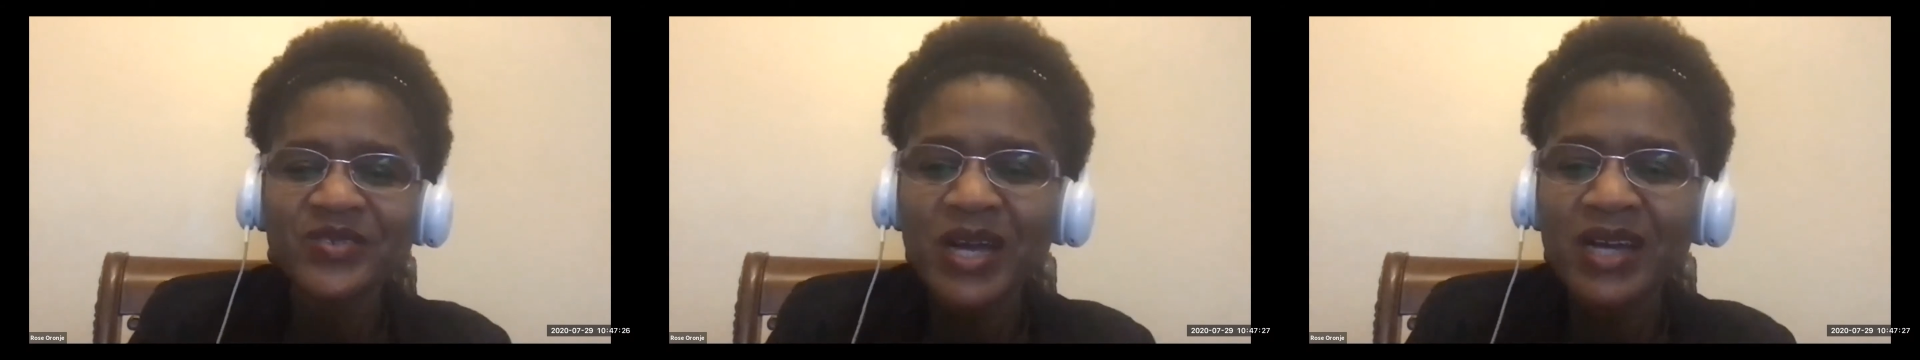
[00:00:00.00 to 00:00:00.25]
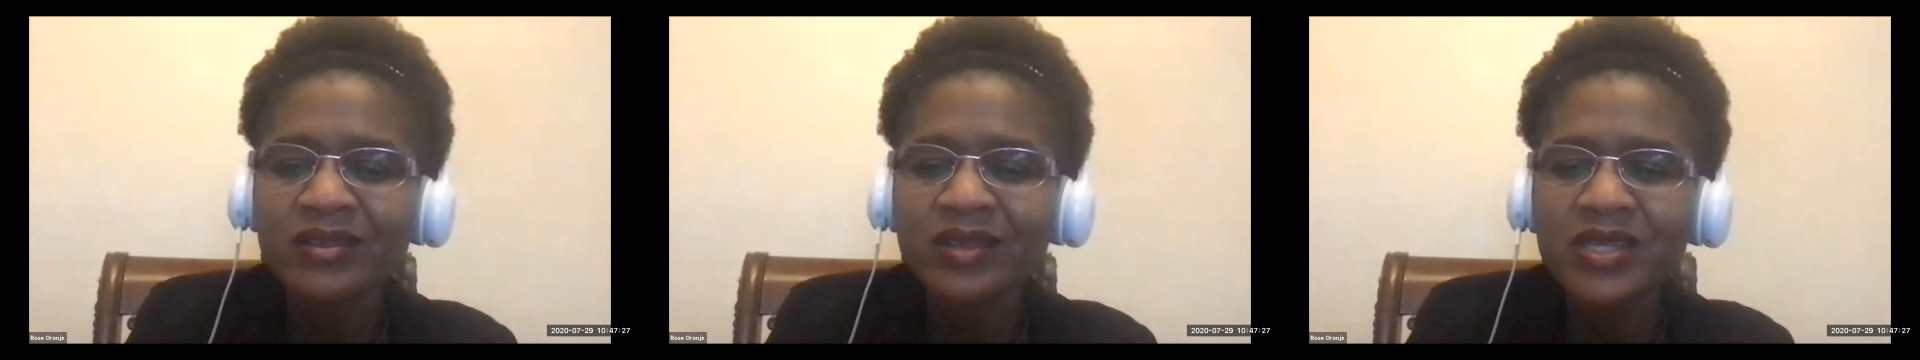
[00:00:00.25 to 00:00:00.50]
but I
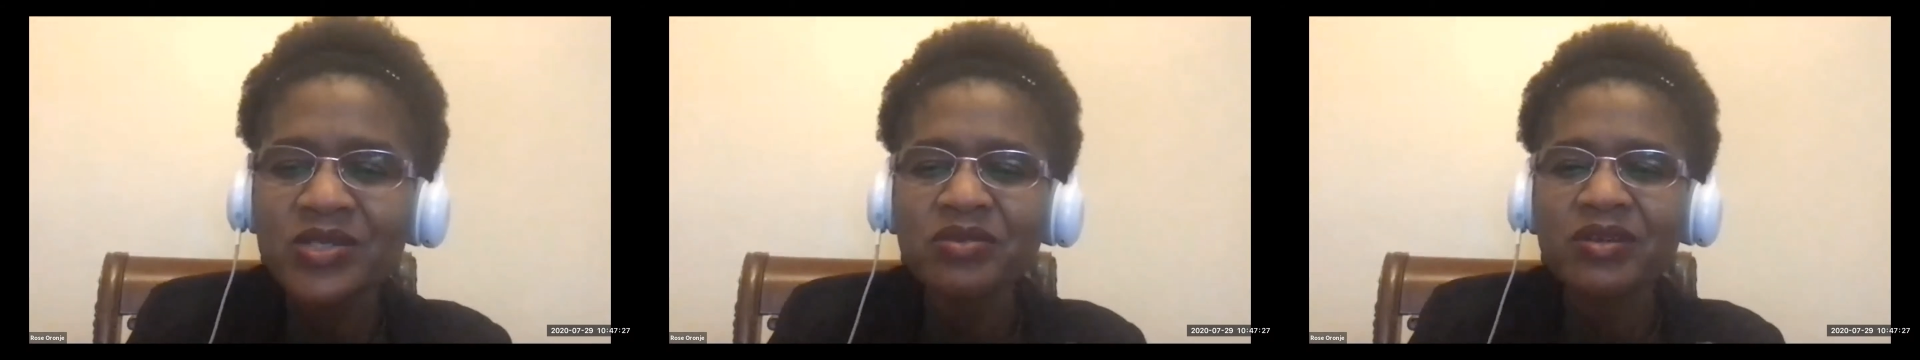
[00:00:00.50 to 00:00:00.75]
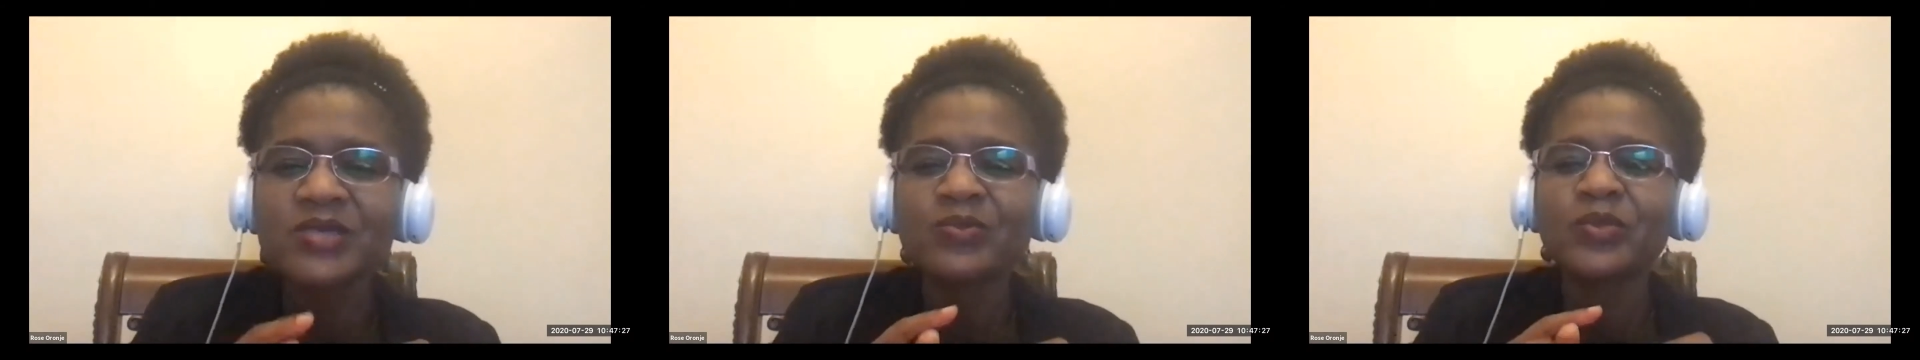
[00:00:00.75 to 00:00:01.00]
think to
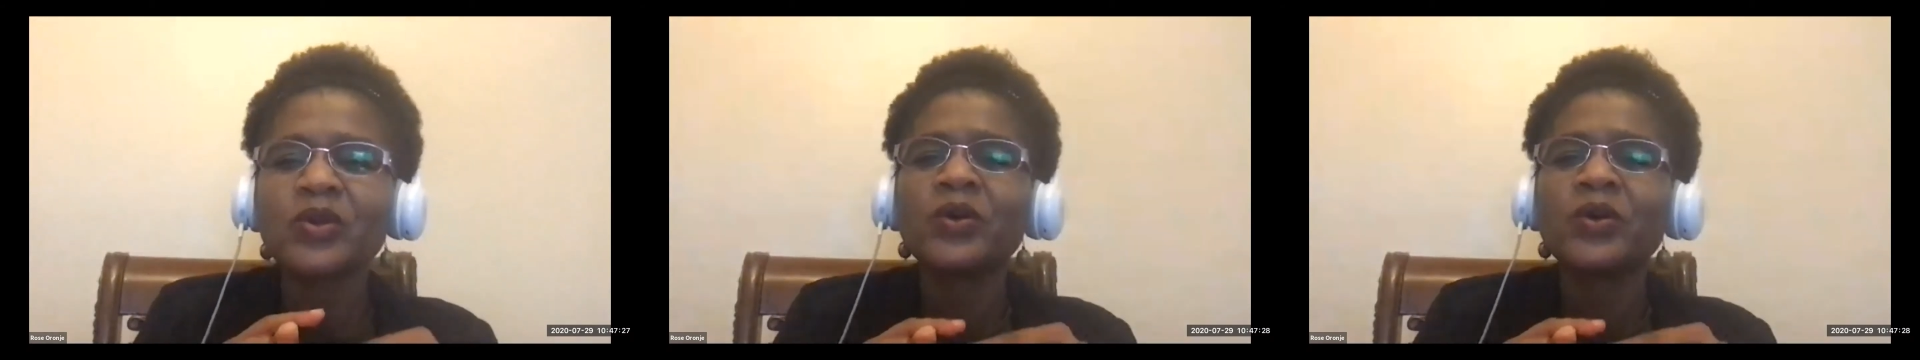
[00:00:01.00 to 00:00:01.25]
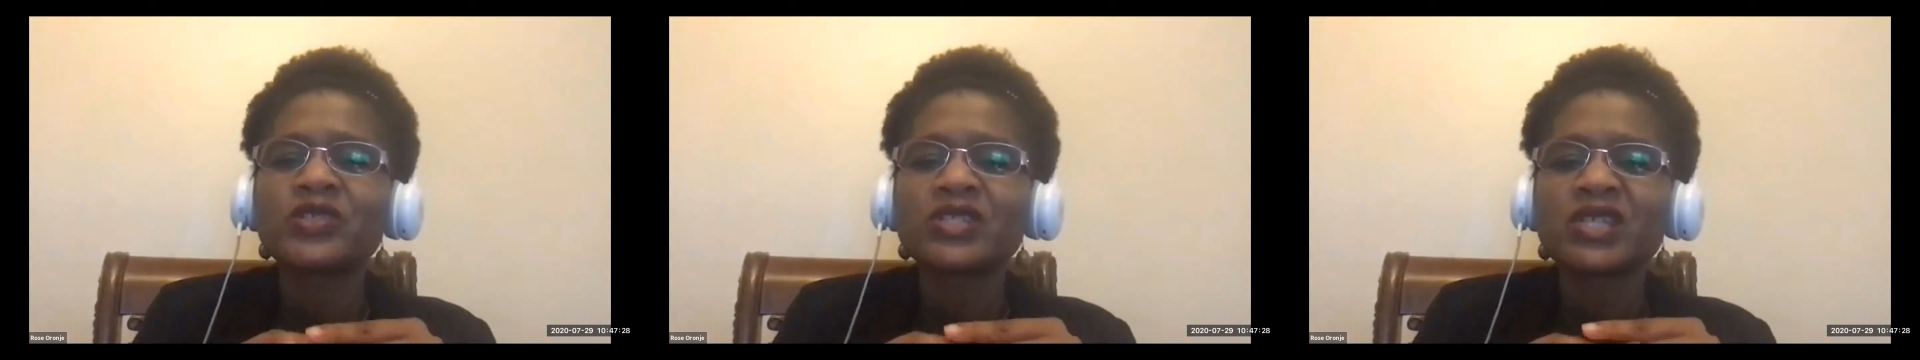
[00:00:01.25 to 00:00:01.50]

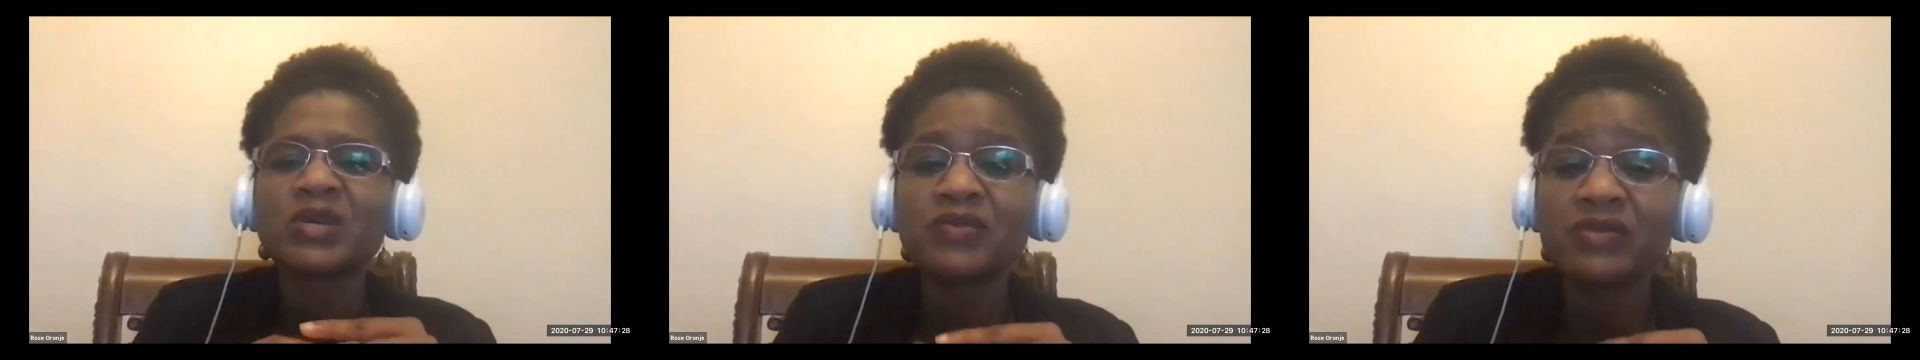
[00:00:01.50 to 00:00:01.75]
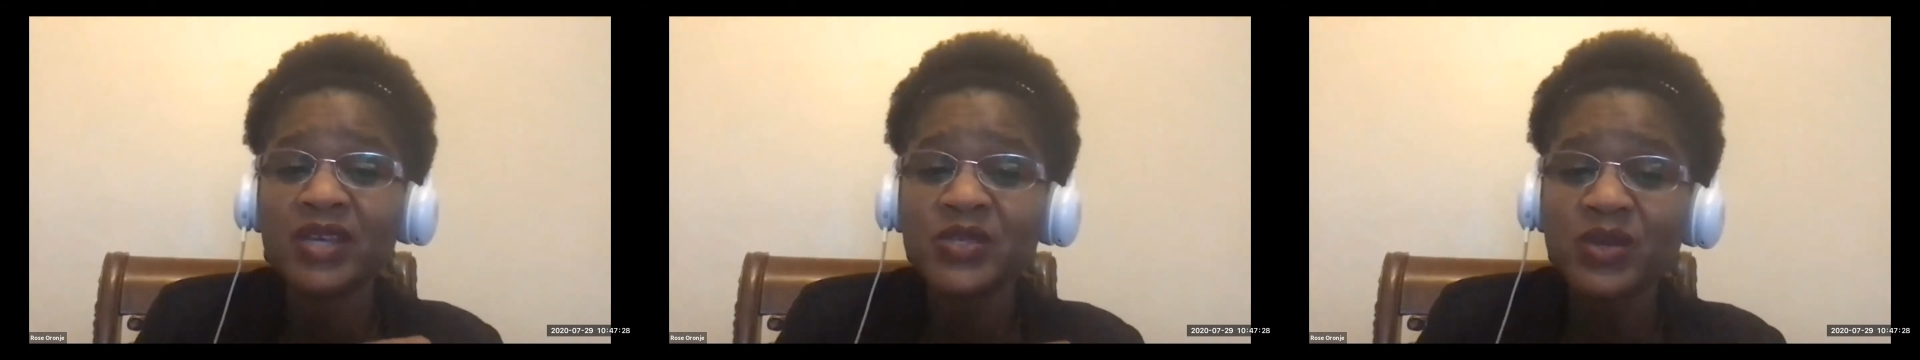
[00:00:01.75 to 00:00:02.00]
respond, so some of
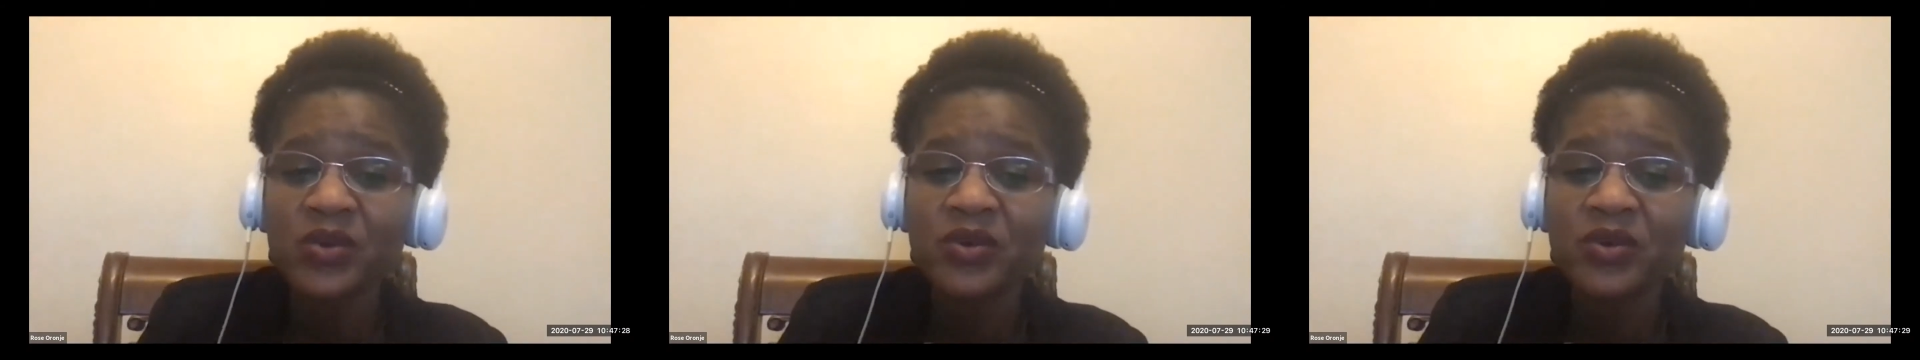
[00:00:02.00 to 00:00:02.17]
the things we